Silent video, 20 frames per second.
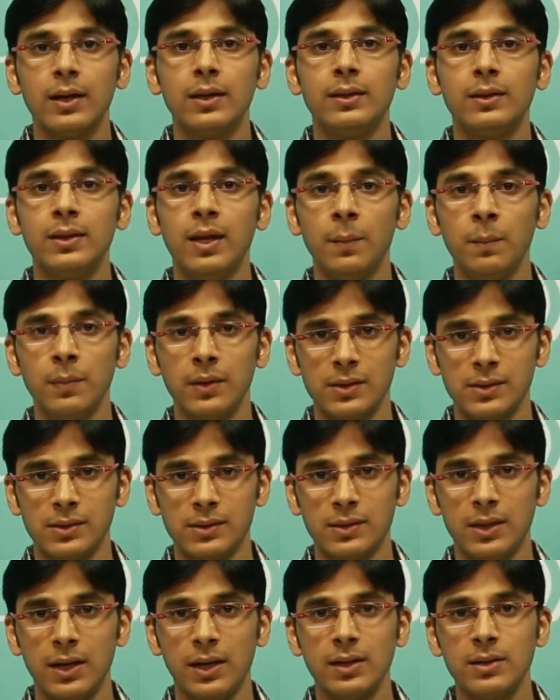
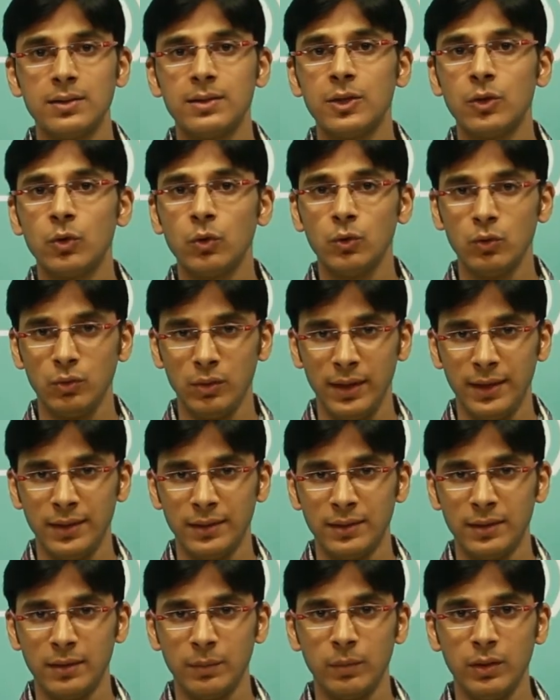numbers, that is 0 to 9.
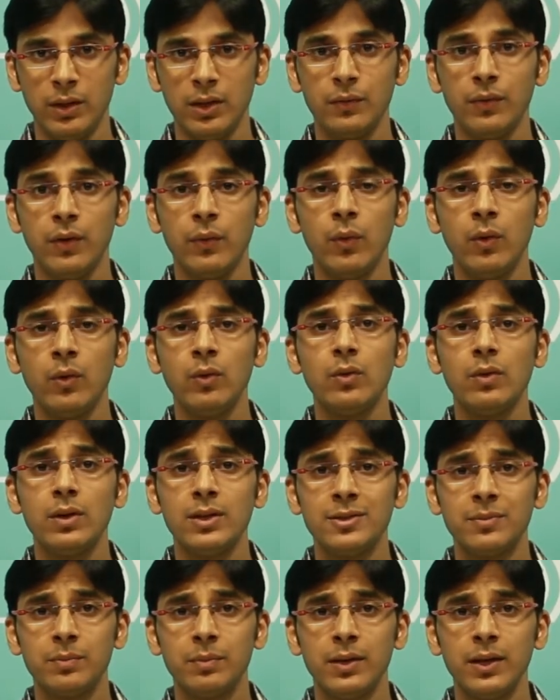But if I want to
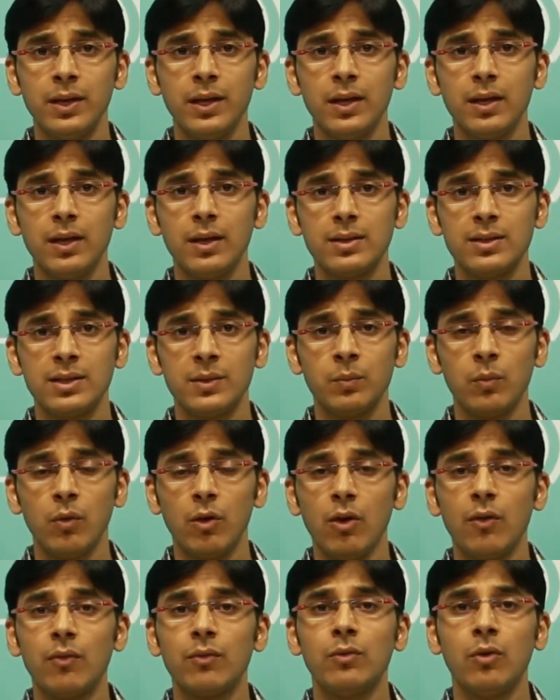display a
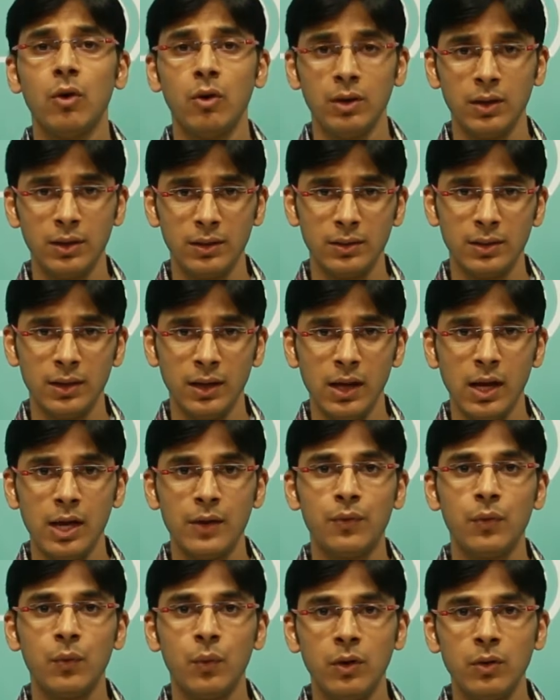symbol of dollar,
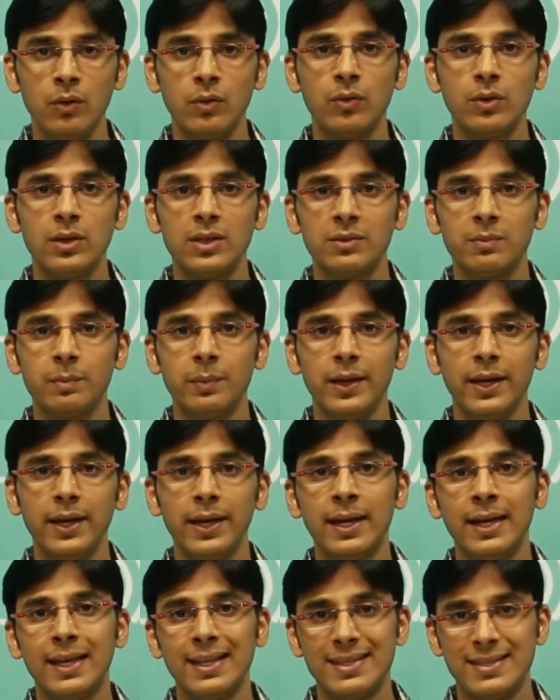if I want to display
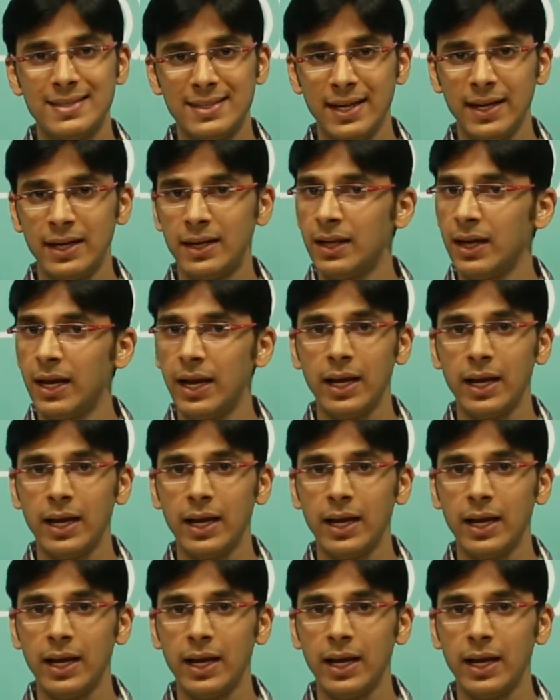Z,